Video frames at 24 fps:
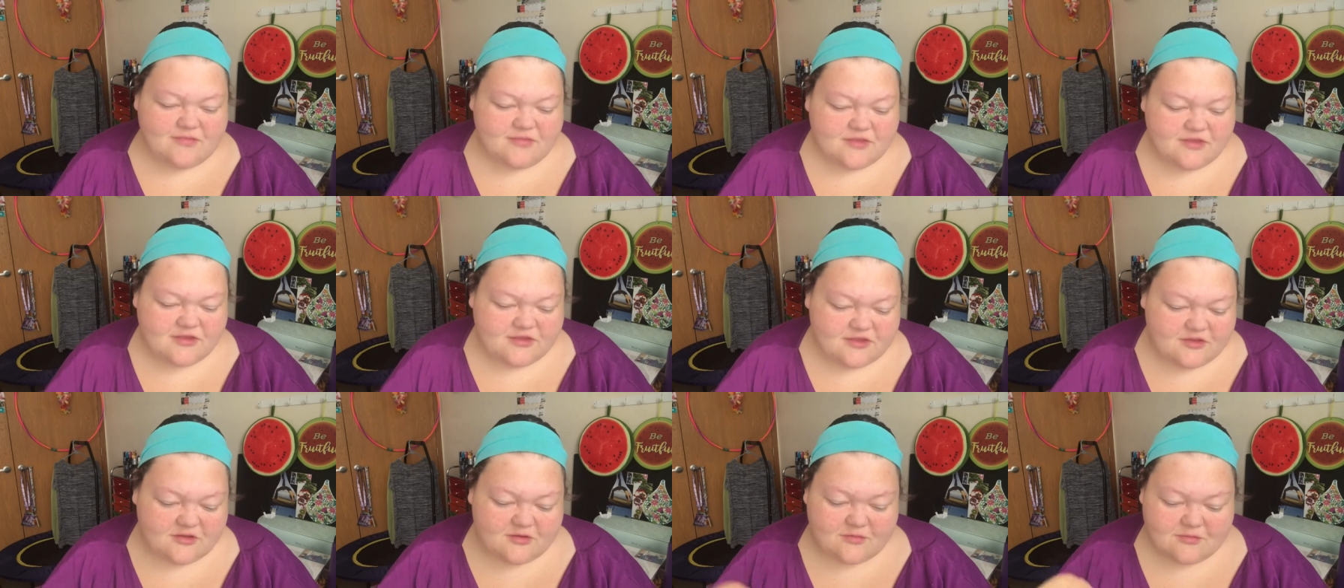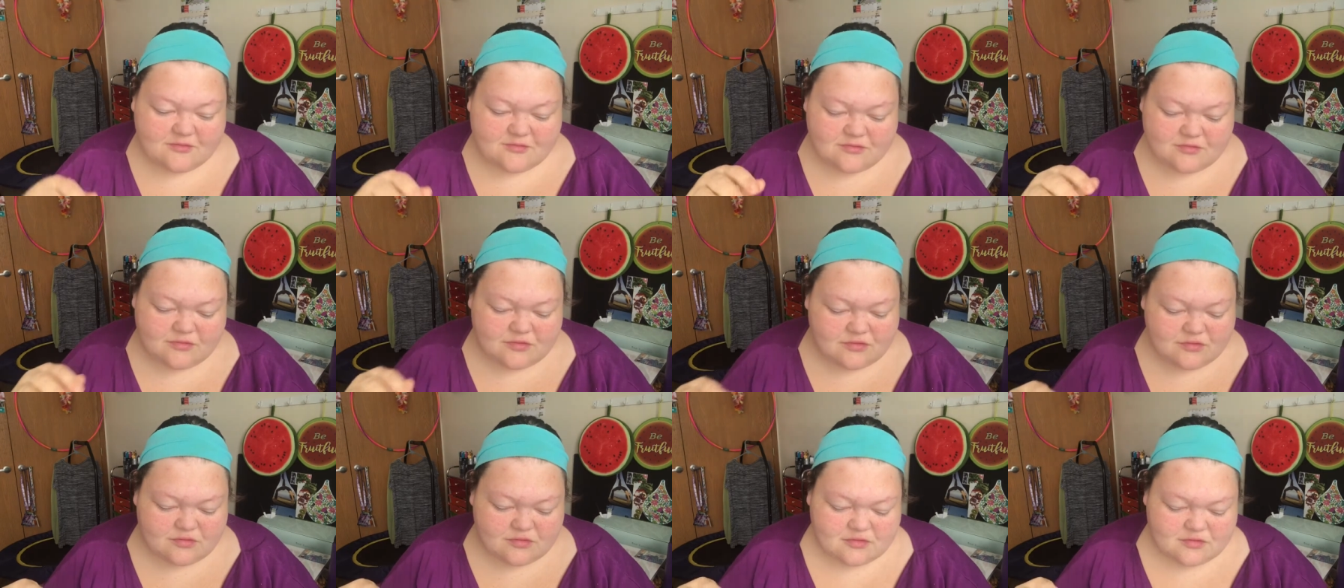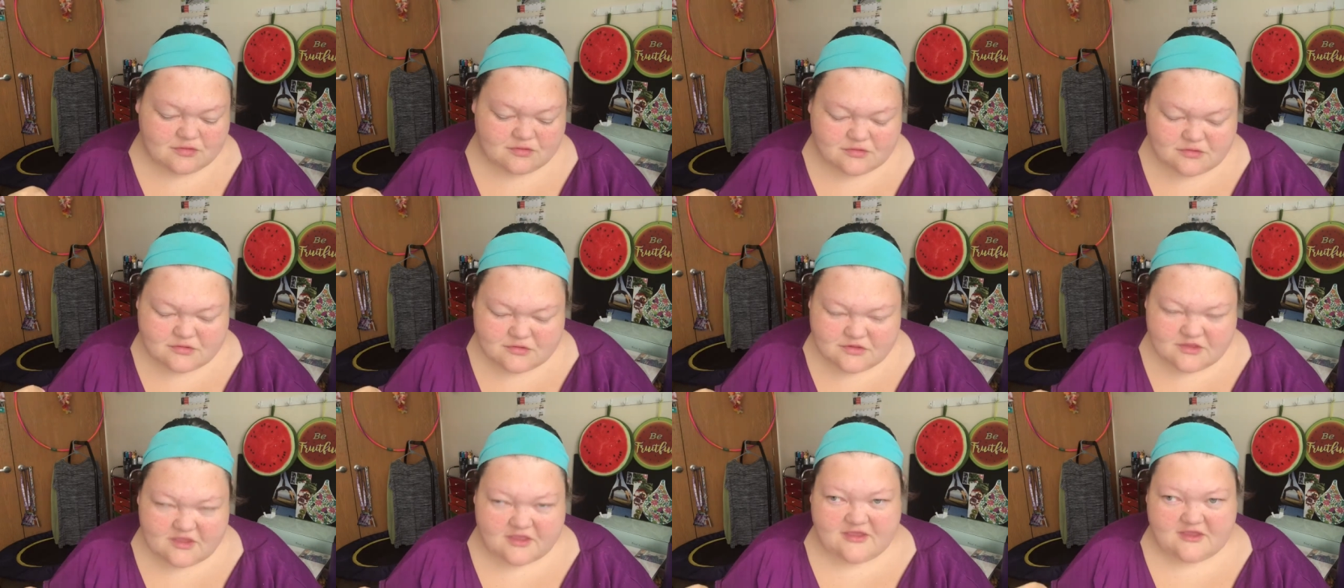So
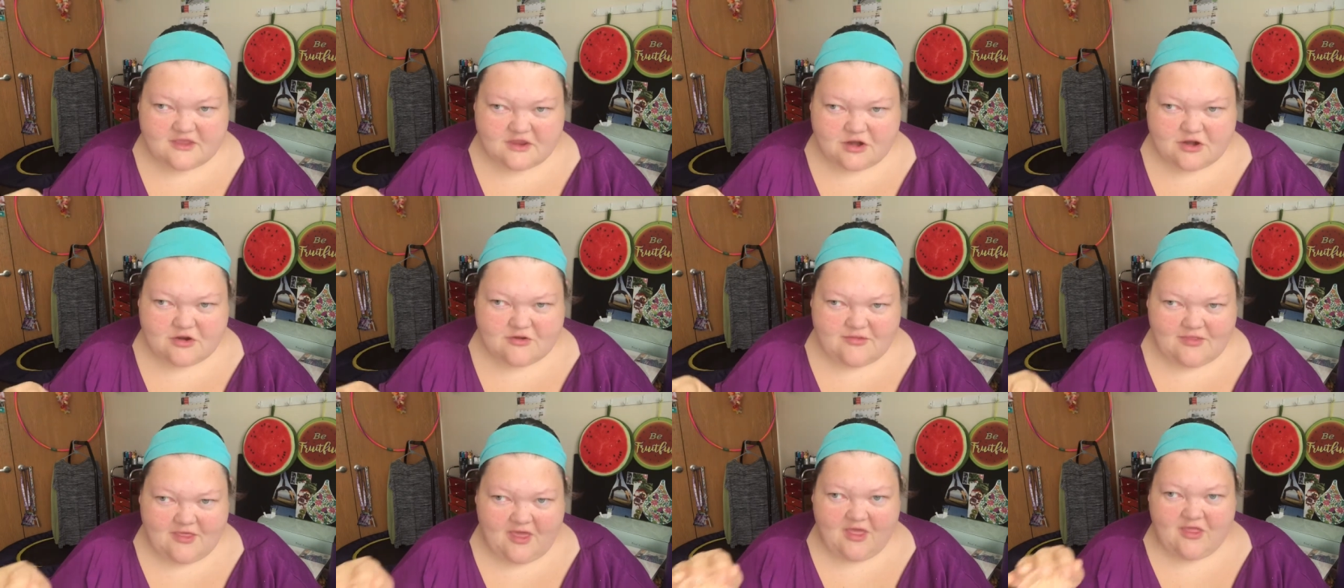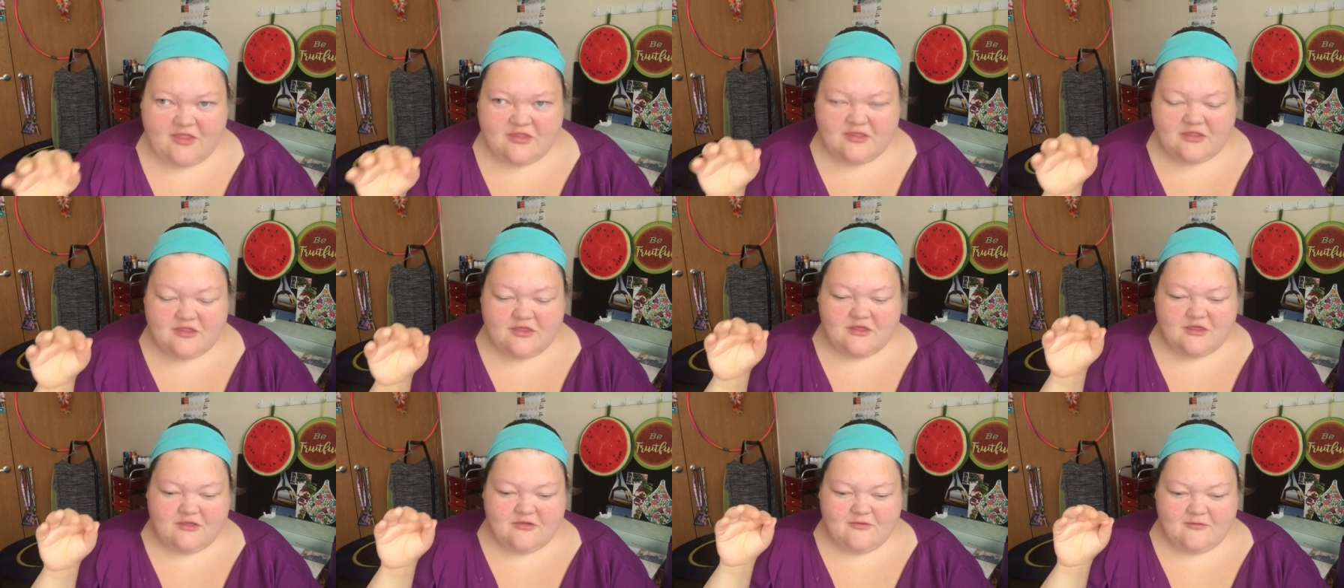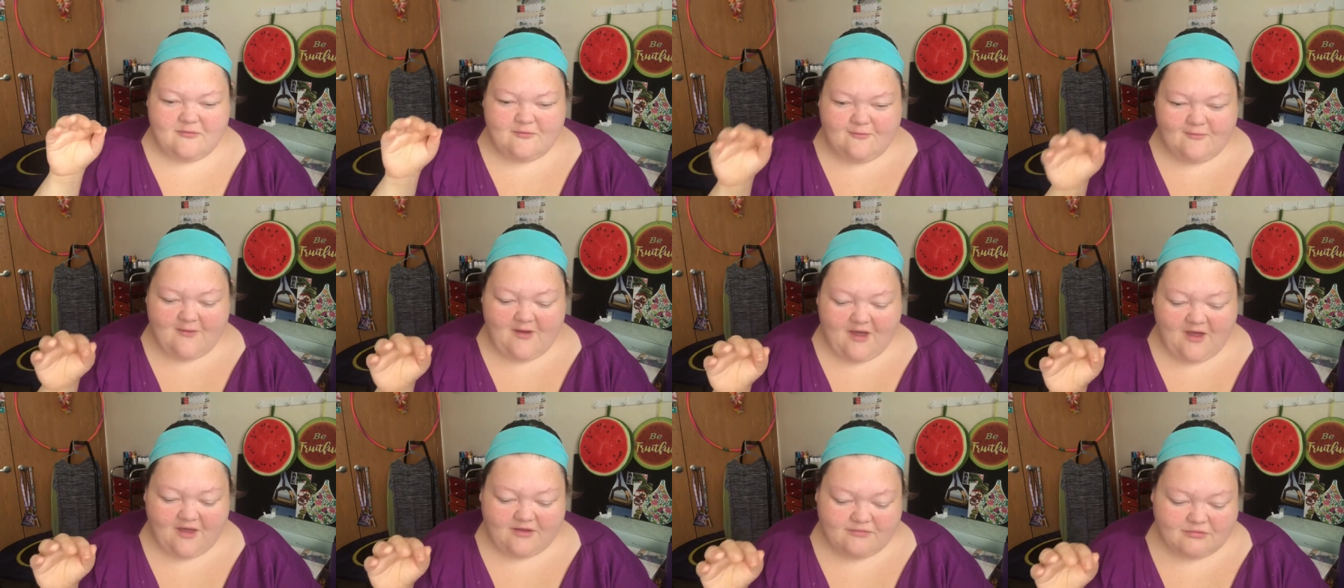just under that
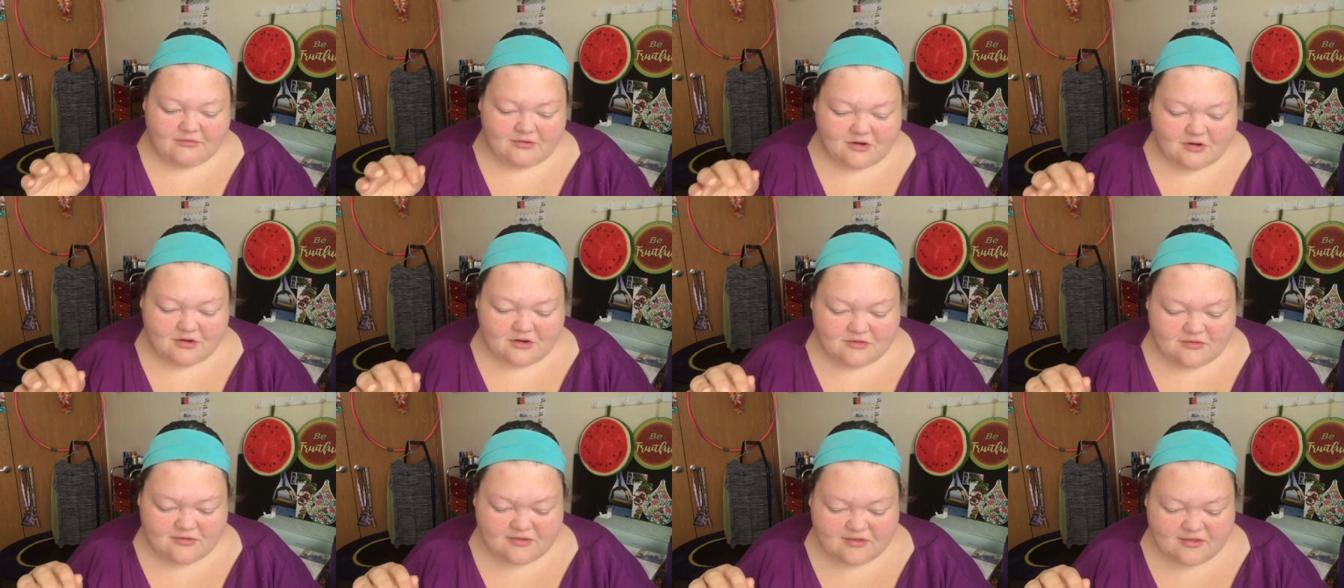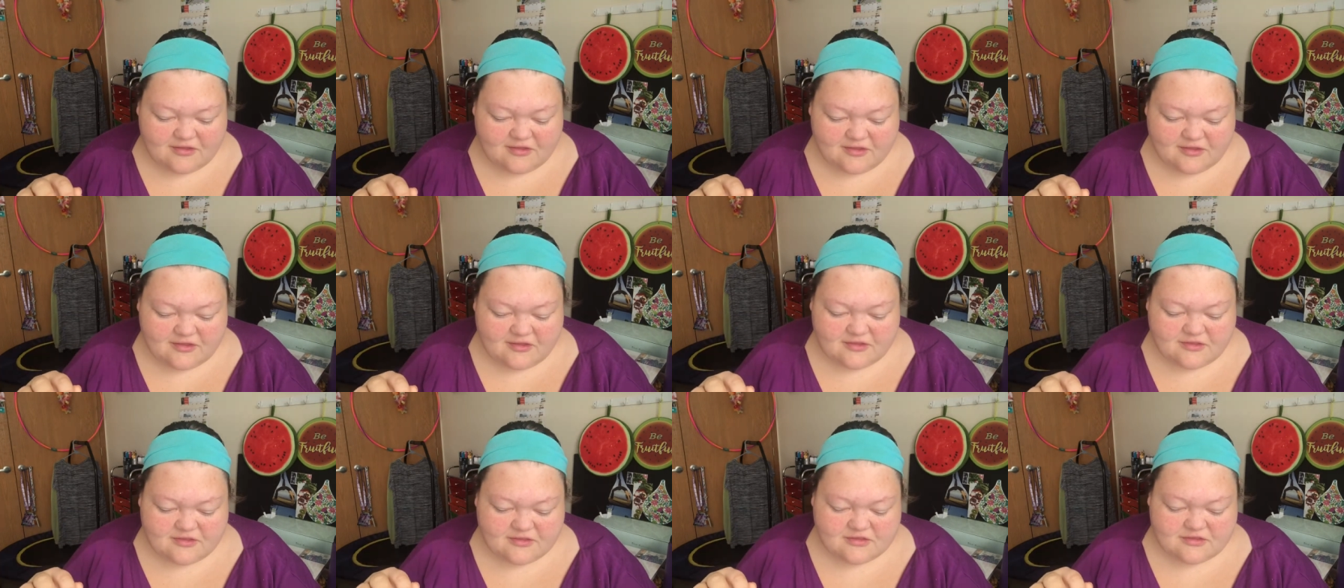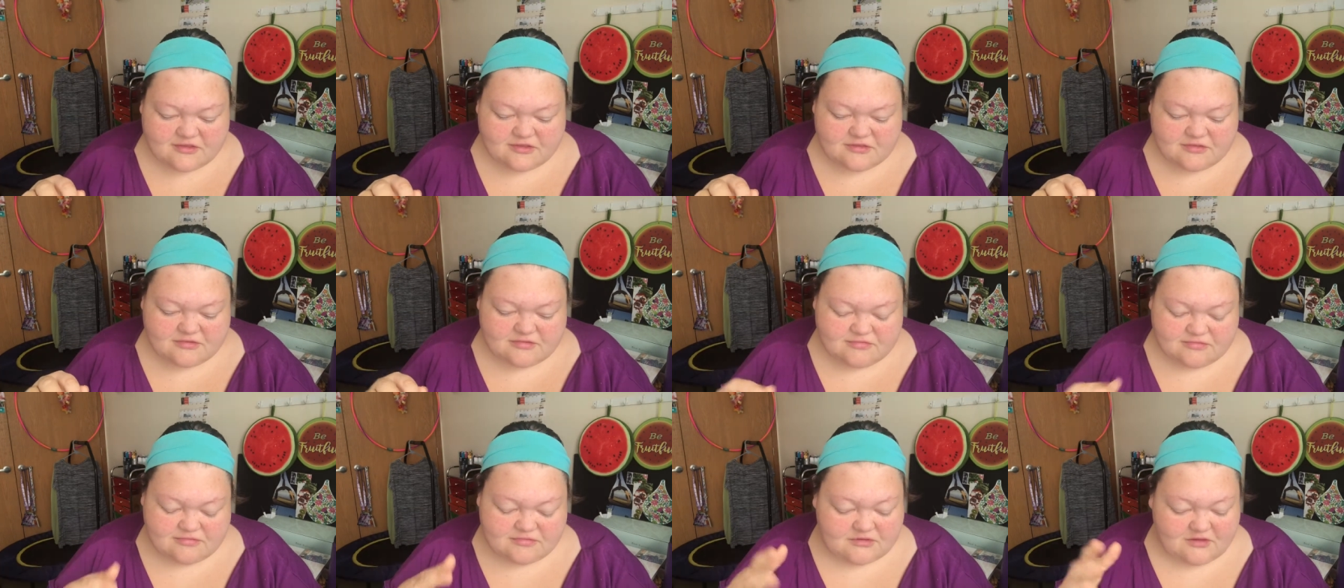5 hertz
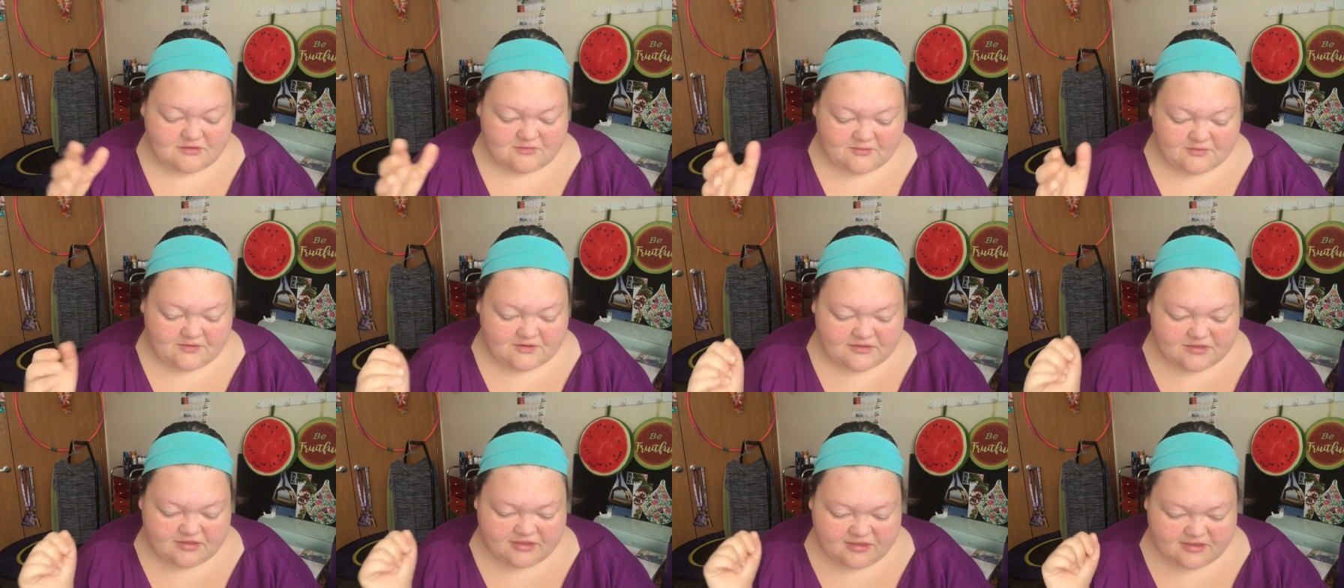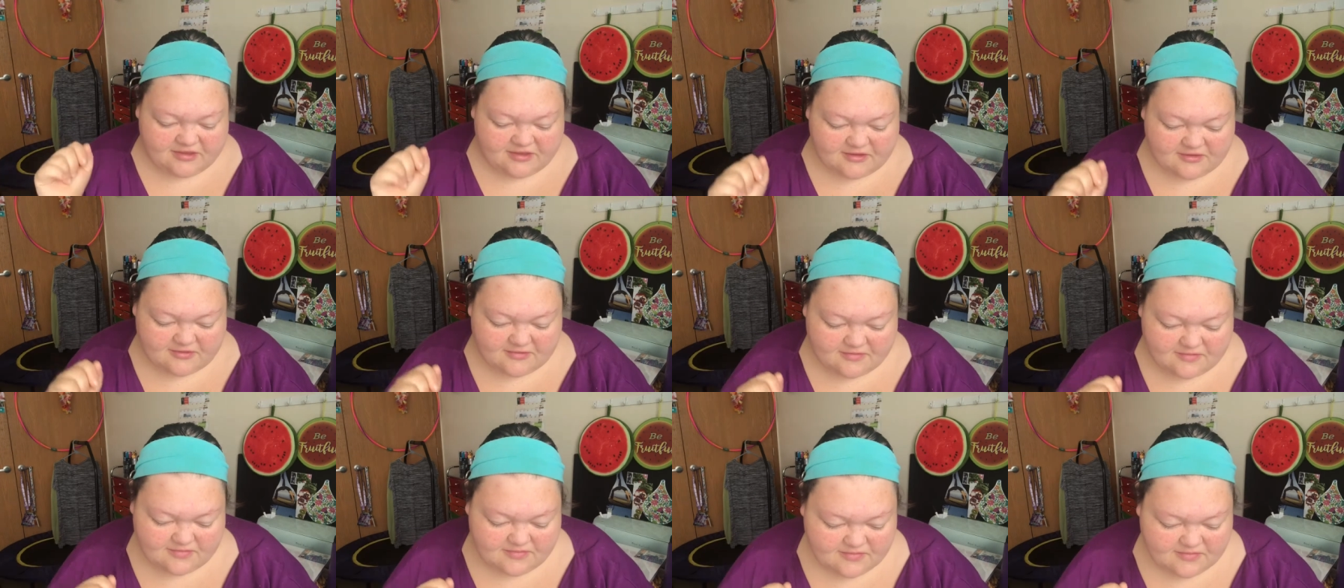difference.